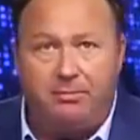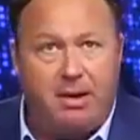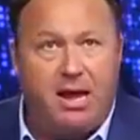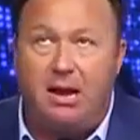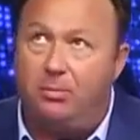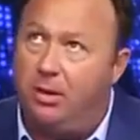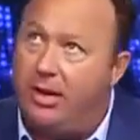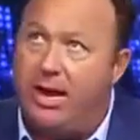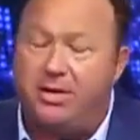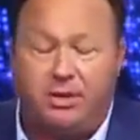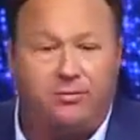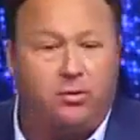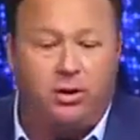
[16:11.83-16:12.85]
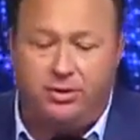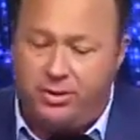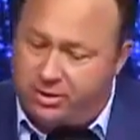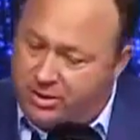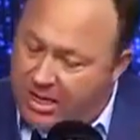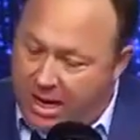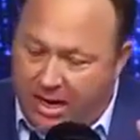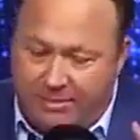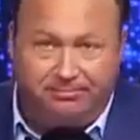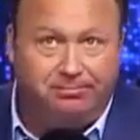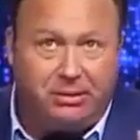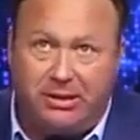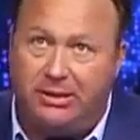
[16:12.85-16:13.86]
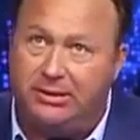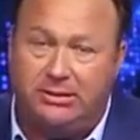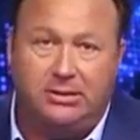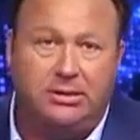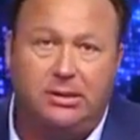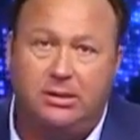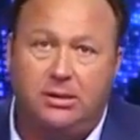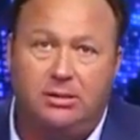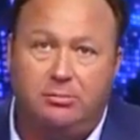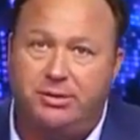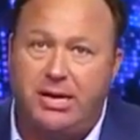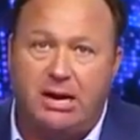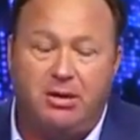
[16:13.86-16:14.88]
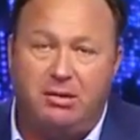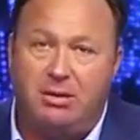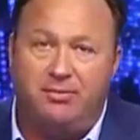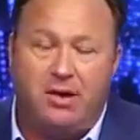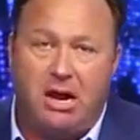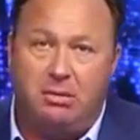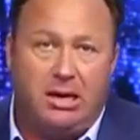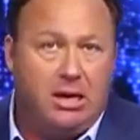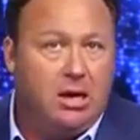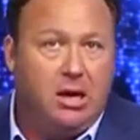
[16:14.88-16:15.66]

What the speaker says: Man, I'm really asking for it. Just, God, please protect me and my family.